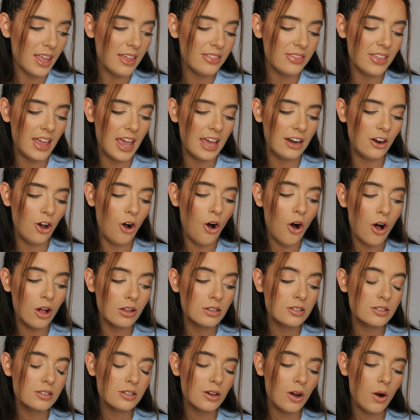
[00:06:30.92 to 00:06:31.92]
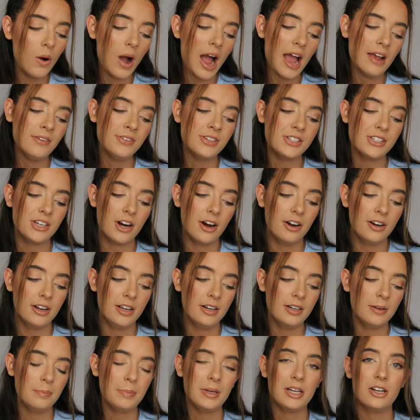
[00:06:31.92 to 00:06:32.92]
Then also I've
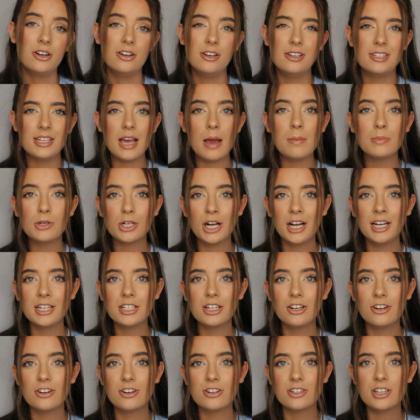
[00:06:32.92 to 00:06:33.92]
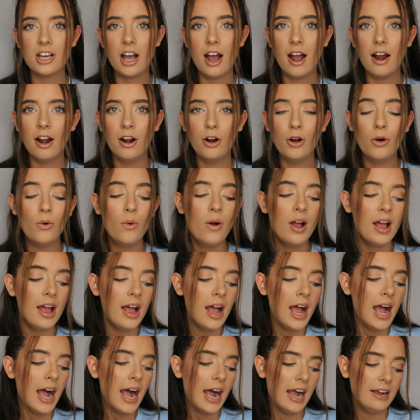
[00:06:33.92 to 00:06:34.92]
started, because I'm trying to learn tarot,
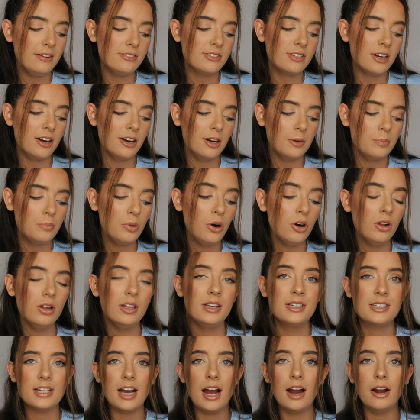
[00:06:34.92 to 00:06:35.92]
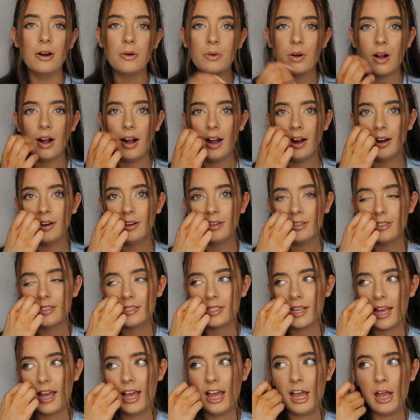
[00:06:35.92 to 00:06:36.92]
I've started pulling tarot
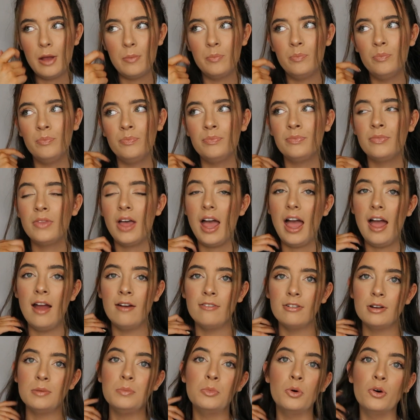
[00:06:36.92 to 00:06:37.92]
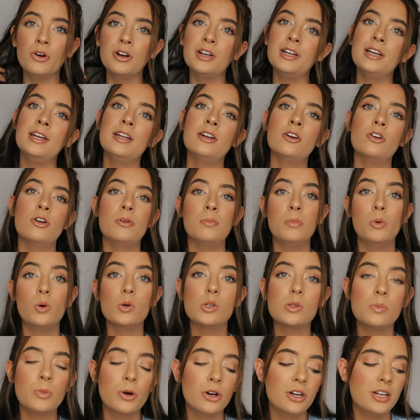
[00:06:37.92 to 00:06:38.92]
cards every morning or
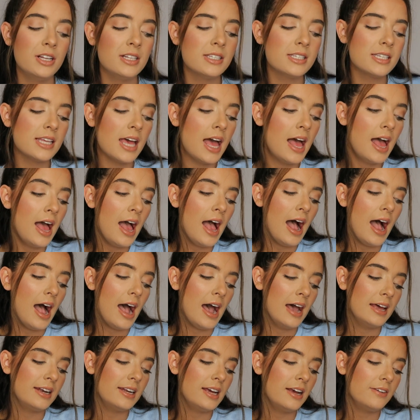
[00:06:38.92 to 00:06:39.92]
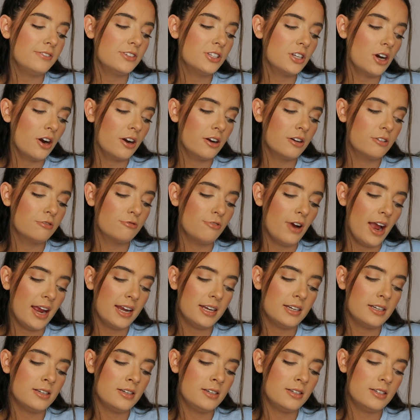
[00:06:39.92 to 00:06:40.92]
most mornings, and I've started
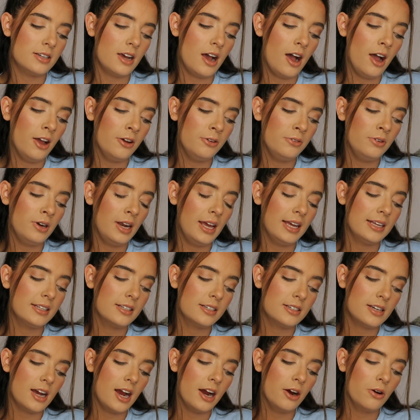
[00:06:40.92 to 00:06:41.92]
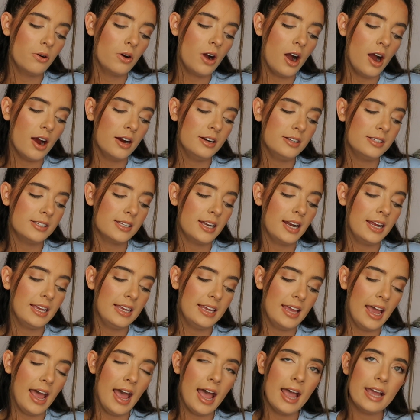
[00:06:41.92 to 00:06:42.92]
writing down like the tarot cards that I
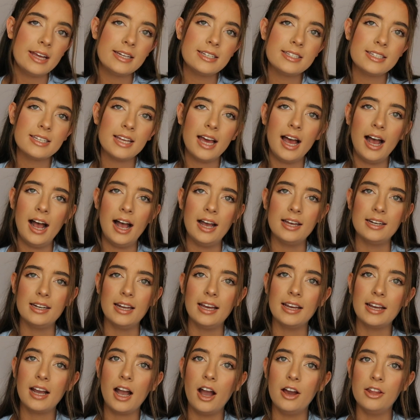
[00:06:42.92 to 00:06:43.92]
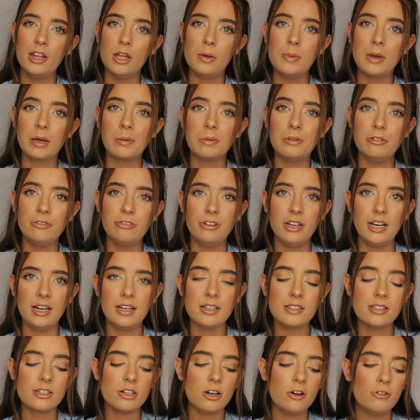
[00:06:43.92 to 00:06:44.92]
get and like how they make me
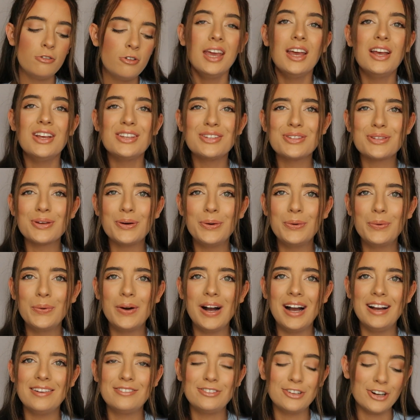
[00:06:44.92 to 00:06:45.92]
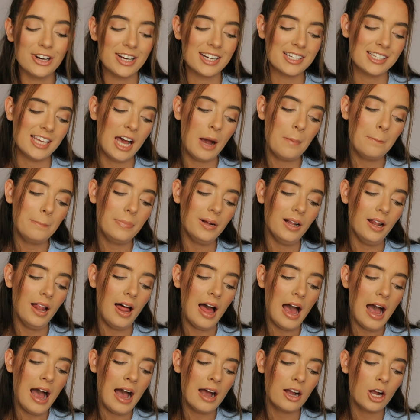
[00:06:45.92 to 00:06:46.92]
feel and stuff. So for
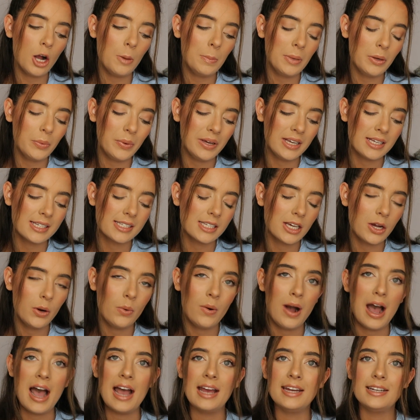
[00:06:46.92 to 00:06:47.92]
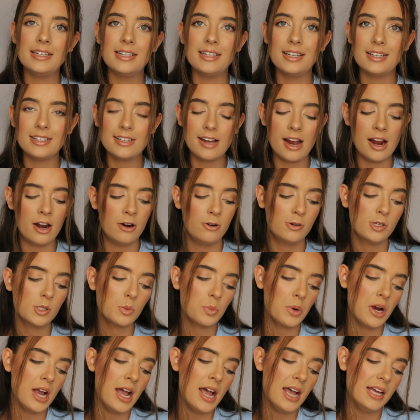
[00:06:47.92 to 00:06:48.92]
example, a couple of weeks ago I did a tarot
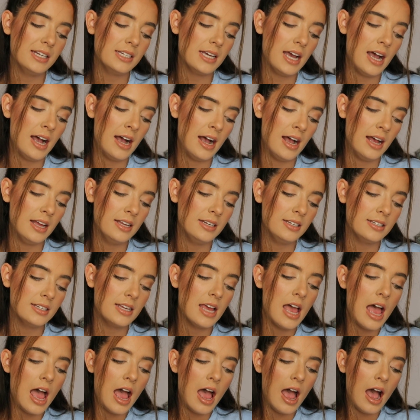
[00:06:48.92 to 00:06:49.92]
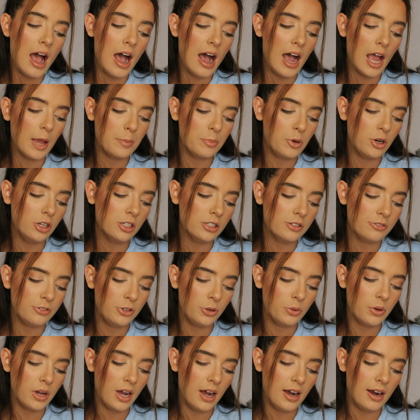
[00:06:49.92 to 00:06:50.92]
spread and I pulled a
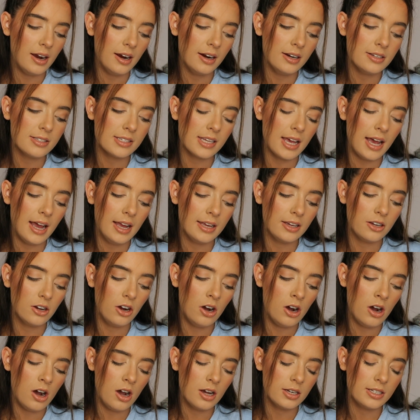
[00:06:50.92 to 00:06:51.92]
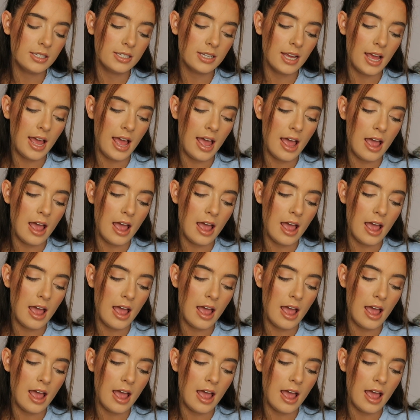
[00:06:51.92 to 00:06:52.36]
few cards. I got